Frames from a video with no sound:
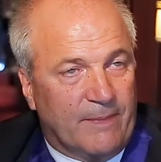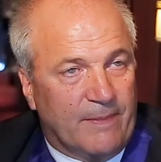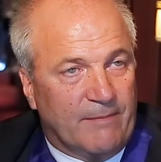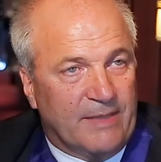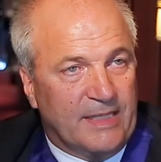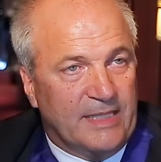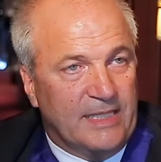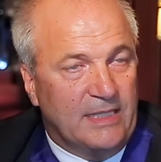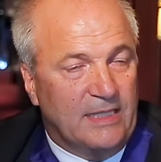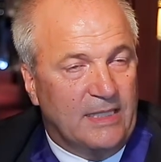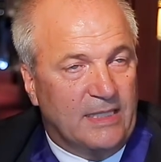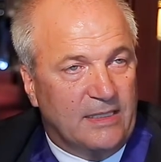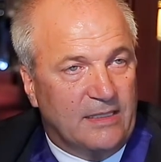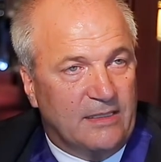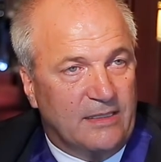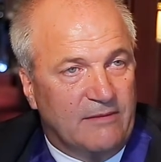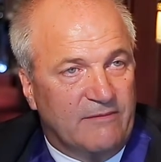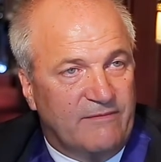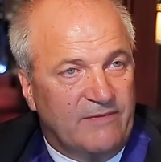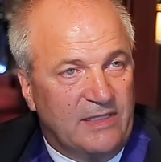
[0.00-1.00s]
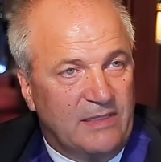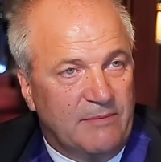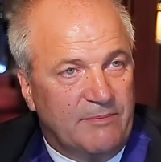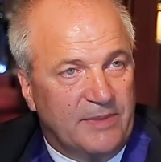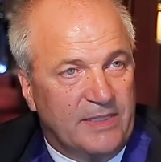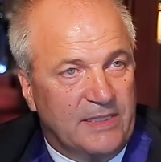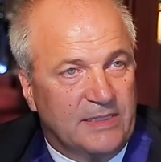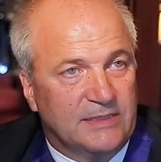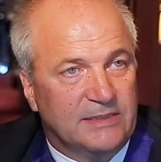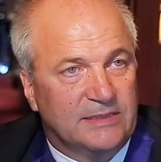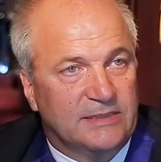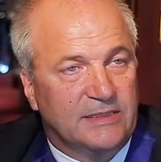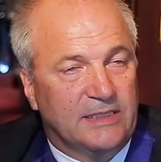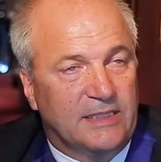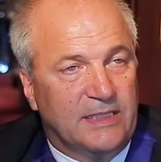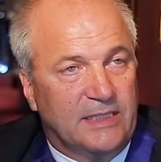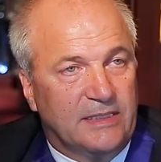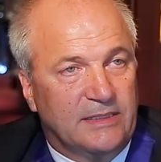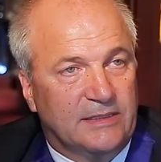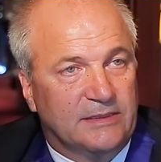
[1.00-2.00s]
Manila, in Philippines,
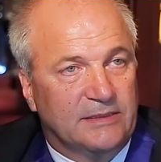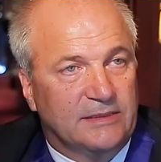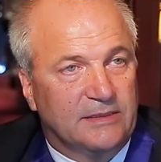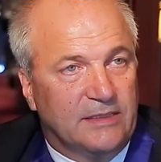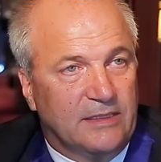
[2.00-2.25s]
and